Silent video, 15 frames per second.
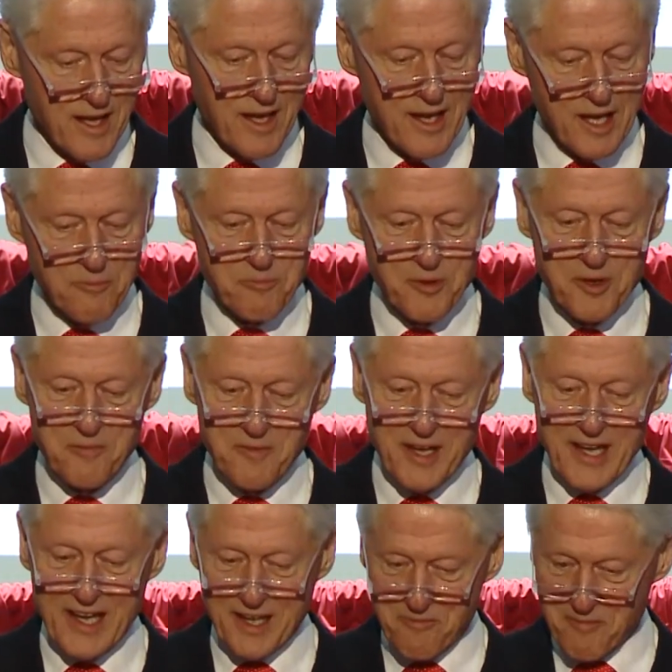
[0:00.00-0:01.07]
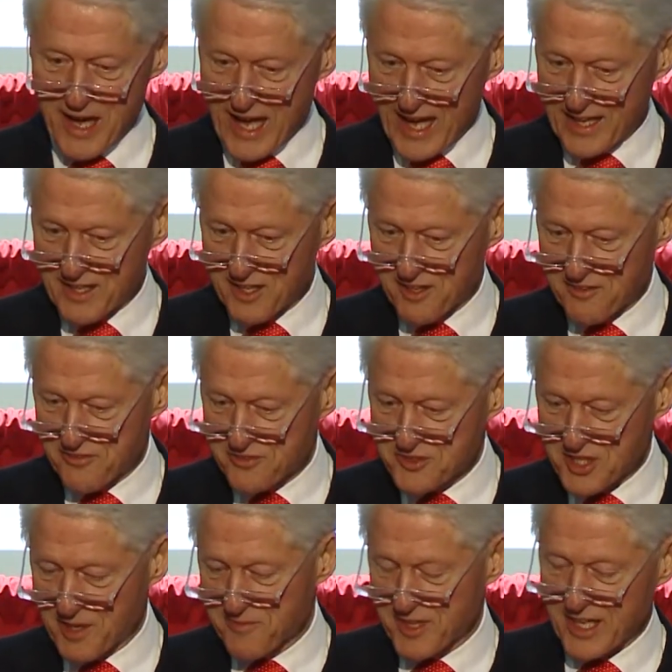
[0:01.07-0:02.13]
it put me in mind of
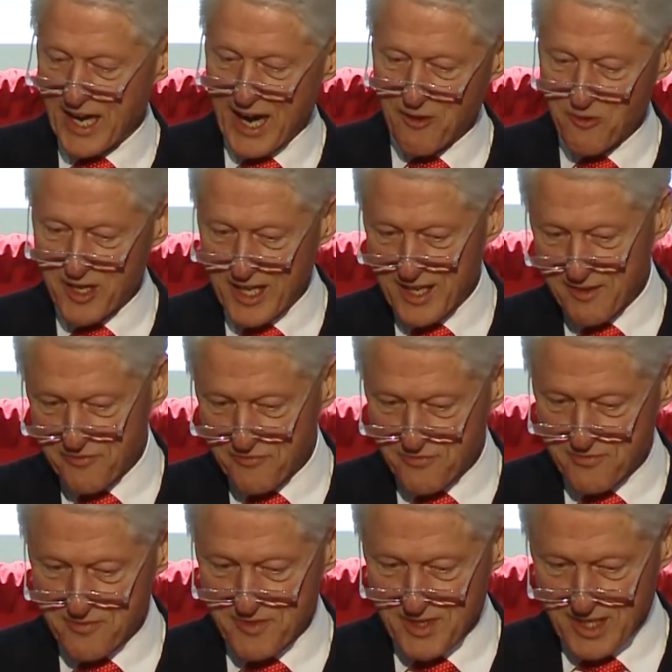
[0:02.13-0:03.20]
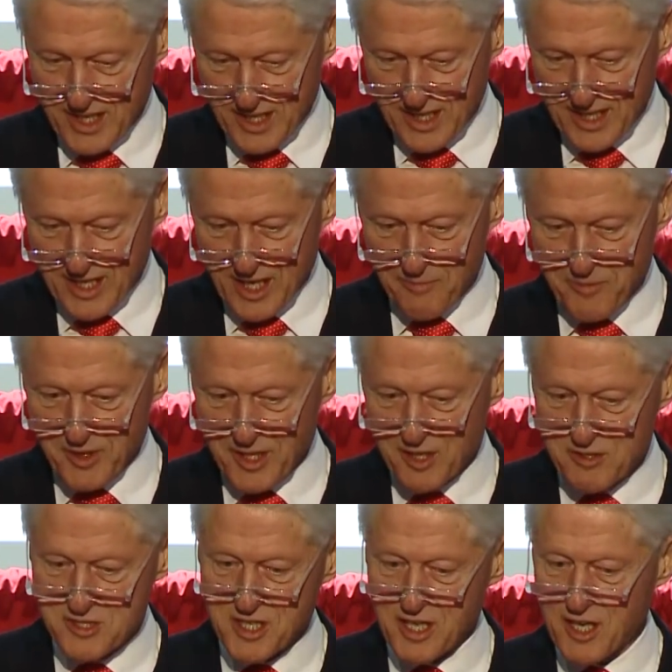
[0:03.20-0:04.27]
something I read a couple of
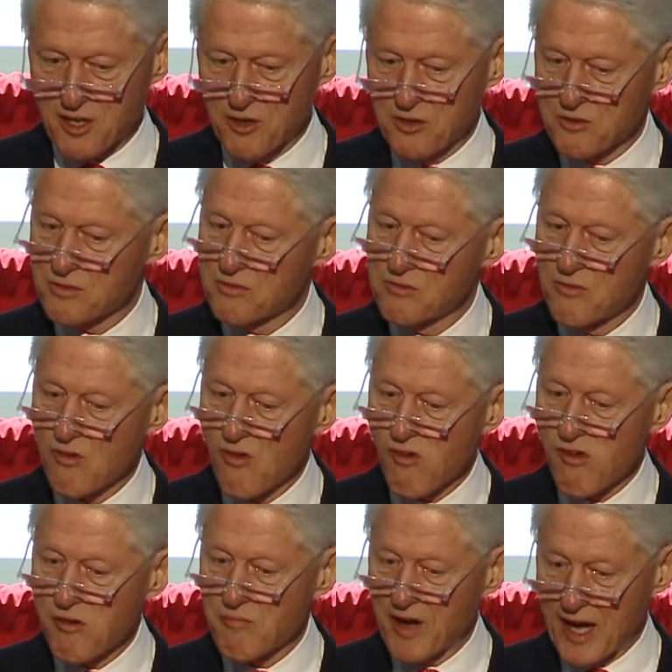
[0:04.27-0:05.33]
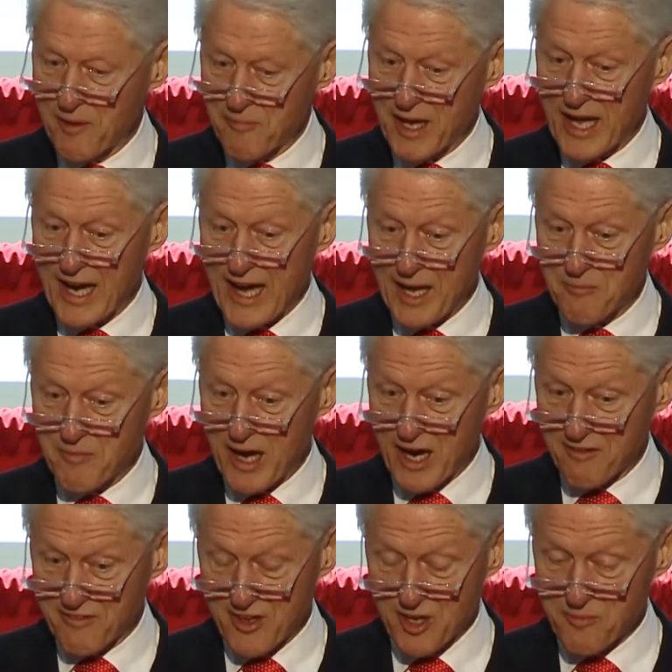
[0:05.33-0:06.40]
years ago by a man I admire
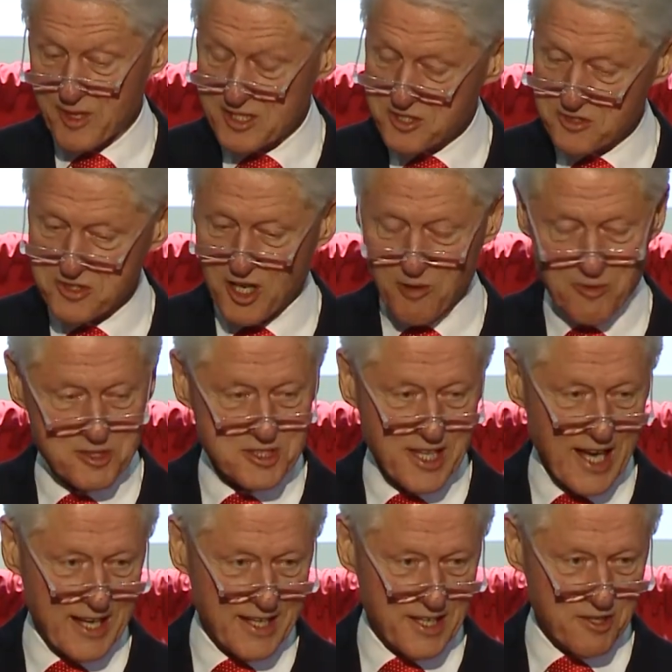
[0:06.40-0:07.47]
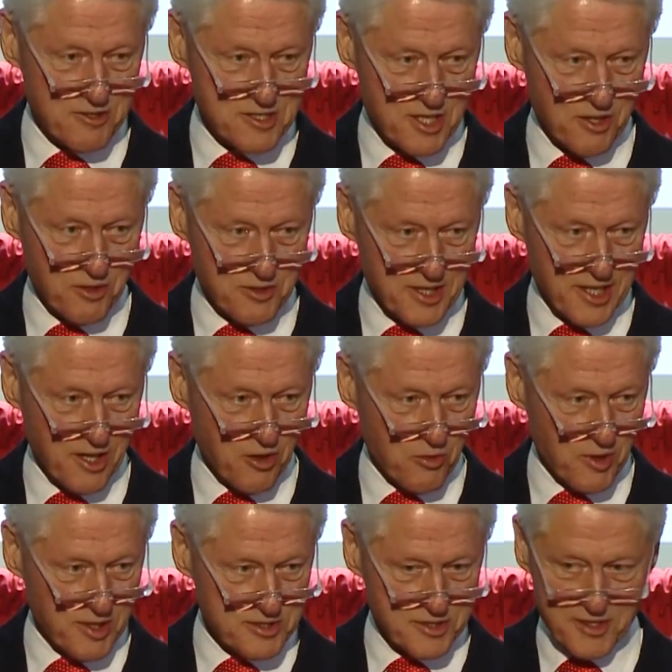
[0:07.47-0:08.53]
very much who's almost 90 years old, E.O.
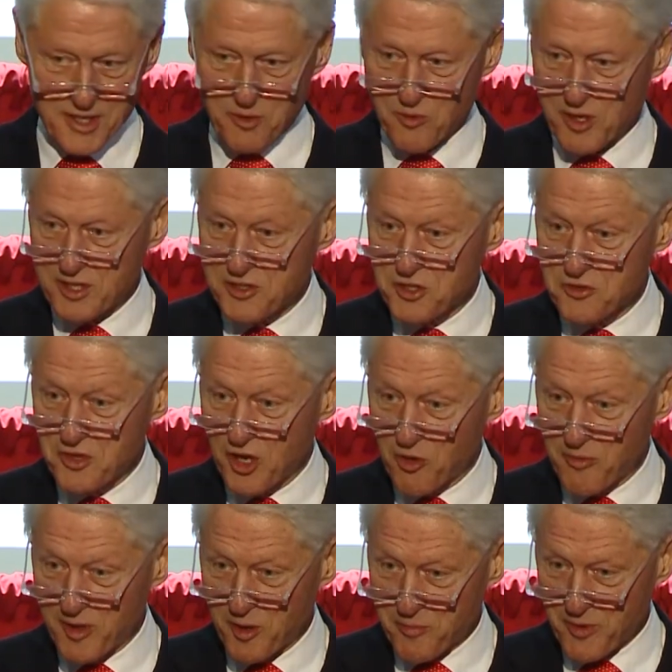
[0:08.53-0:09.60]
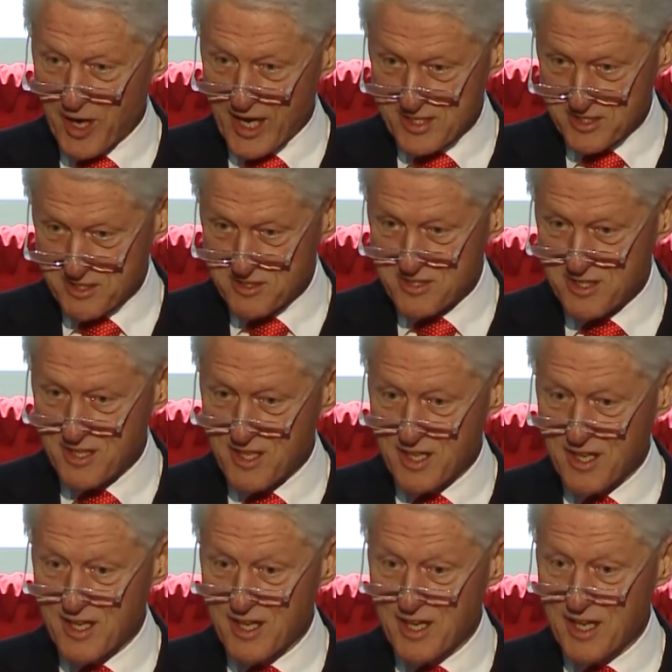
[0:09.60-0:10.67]
Wilson. He won 2 Nobel Prizes,
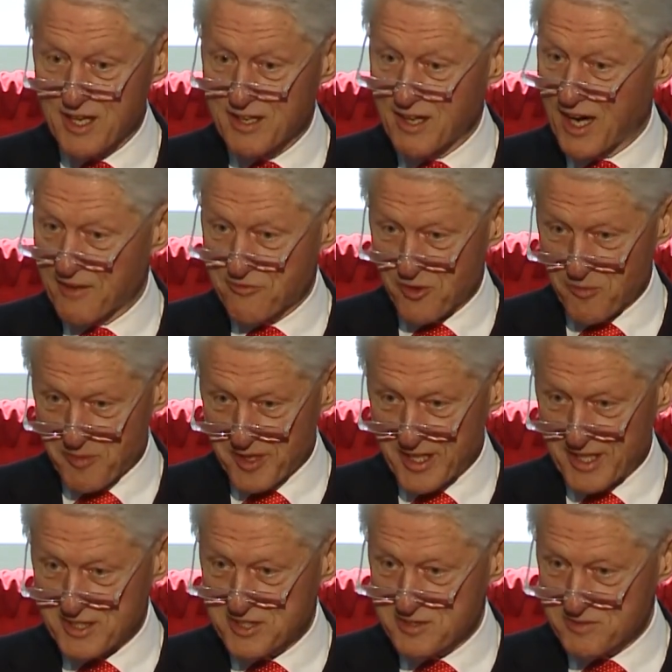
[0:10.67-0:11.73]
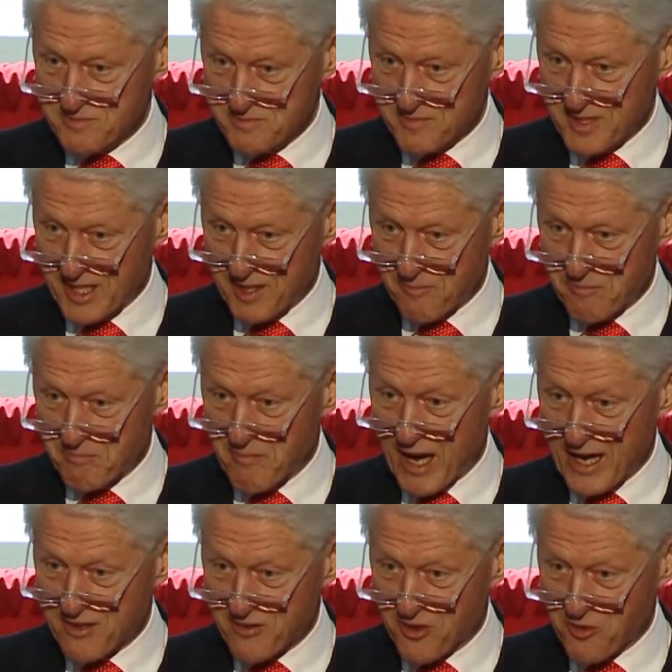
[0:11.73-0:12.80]
not for peace, in
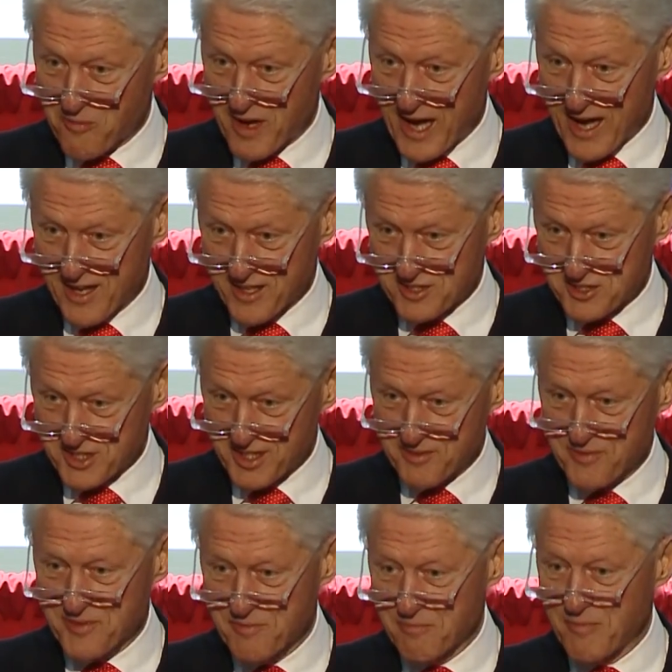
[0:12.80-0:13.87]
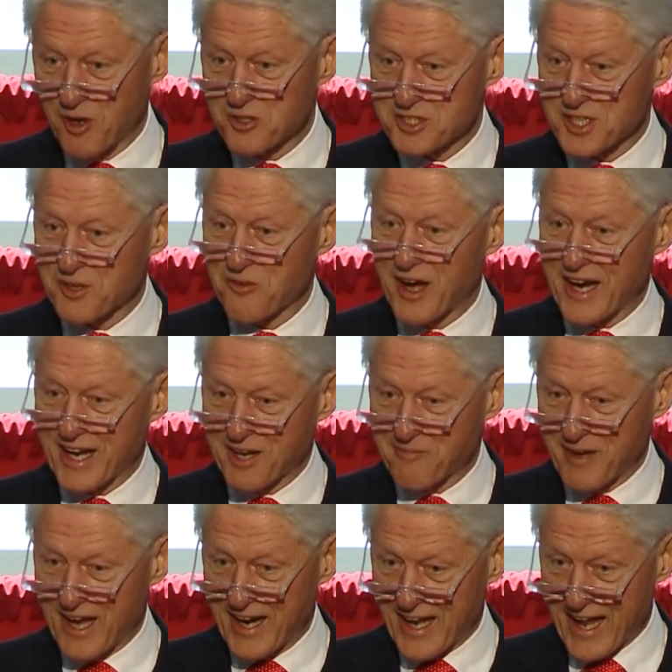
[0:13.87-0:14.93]
microbiology, mostly writing
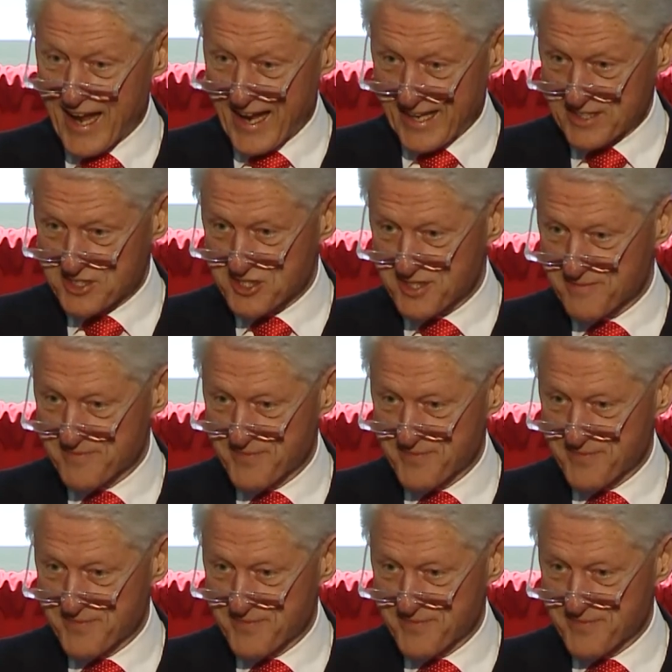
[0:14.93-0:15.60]
about ants.